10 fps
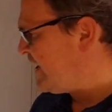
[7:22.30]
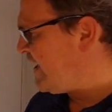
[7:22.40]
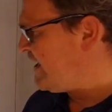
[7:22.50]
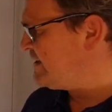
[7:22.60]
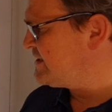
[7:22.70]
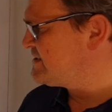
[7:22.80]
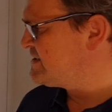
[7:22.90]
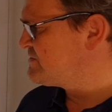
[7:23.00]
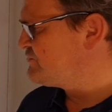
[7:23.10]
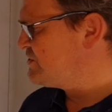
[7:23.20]
and in
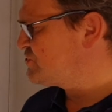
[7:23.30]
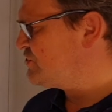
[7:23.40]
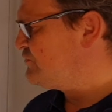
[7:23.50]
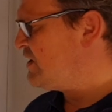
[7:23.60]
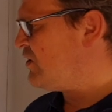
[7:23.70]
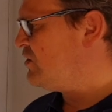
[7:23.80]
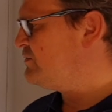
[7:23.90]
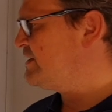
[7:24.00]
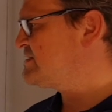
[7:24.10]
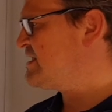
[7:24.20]
this region we
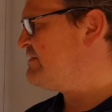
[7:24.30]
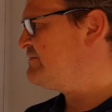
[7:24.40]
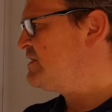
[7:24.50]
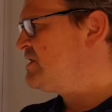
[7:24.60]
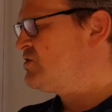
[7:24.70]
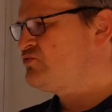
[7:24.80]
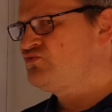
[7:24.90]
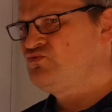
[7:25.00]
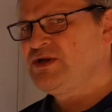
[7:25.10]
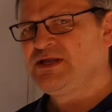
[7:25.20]
always have
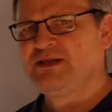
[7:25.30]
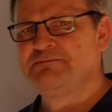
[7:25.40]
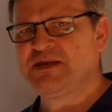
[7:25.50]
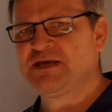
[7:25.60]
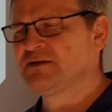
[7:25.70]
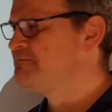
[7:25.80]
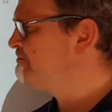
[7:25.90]
really big